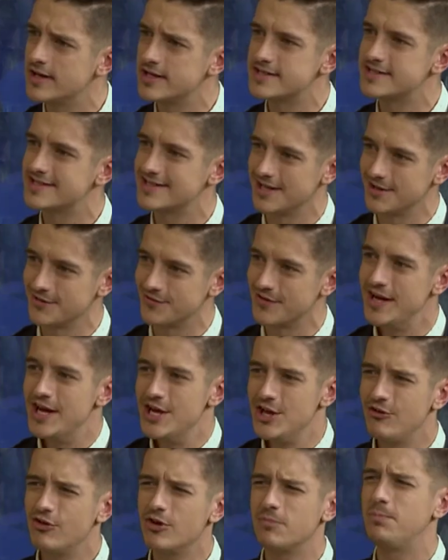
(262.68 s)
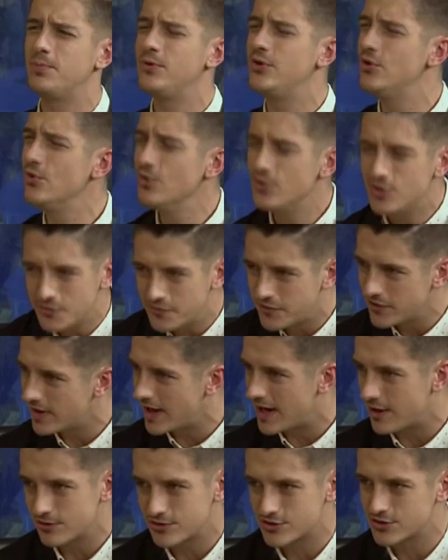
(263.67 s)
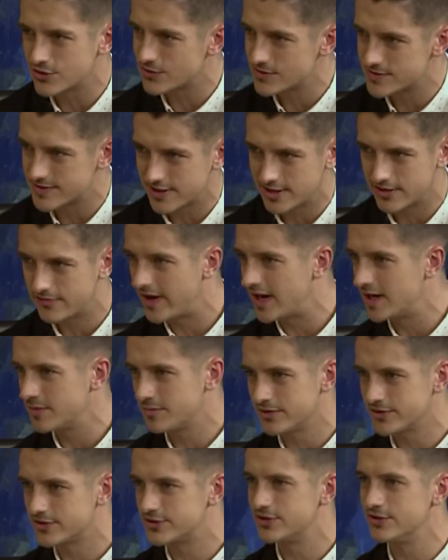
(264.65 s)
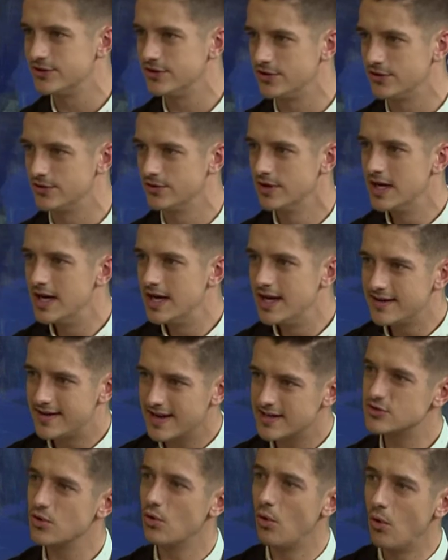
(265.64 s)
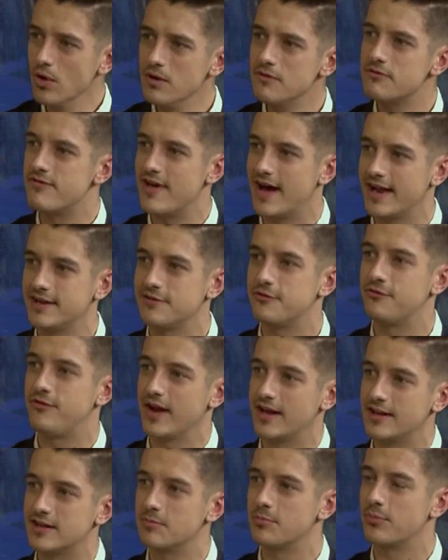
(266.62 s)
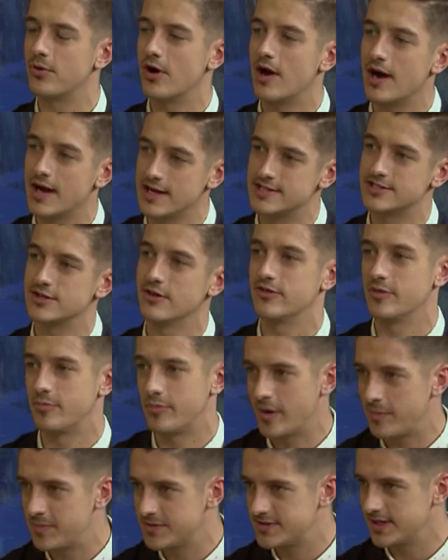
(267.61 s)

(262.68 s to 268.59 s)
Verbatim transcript: Town itself. Mm. You've got beautiful outdoors that are available to you. Does all of that affect the price of the